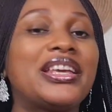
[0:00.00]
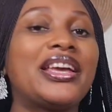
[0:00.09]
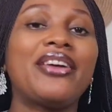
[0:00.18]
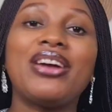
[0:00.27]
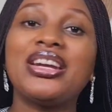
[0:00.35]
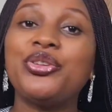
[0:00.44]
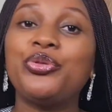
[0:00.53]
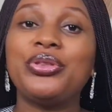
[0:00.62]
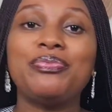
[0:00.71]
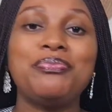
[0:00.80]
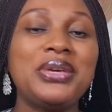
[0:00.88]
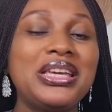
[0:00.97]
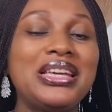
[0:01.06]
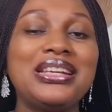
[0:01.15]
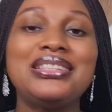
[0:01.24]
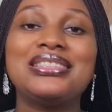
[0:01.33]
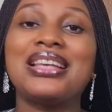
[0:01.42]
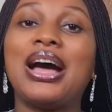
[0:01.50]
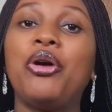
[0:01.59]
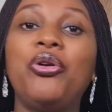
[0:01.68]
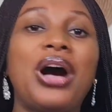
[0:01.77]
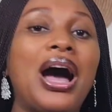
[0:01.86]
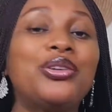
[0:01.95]
get ready with me's,
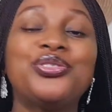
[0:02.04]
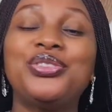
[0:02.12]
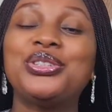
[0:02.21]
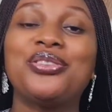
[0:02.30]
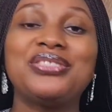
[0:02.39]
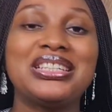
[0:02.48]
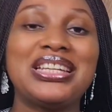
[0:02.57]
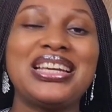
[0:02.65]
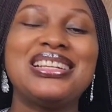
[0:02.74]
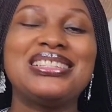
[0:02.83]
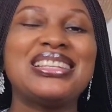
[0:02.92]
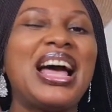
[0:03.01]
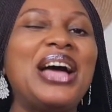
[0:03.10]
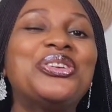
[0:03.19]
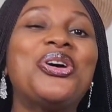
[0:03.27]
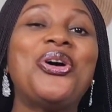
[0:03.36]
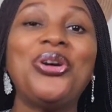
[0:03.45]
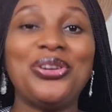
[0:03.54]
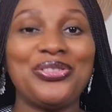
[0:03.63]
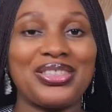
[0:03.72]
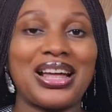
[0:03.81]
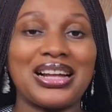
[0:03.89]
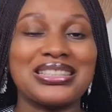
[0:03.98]
or outfit of the days, and all of
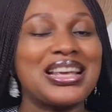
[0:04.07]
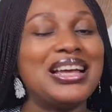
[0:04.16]
that.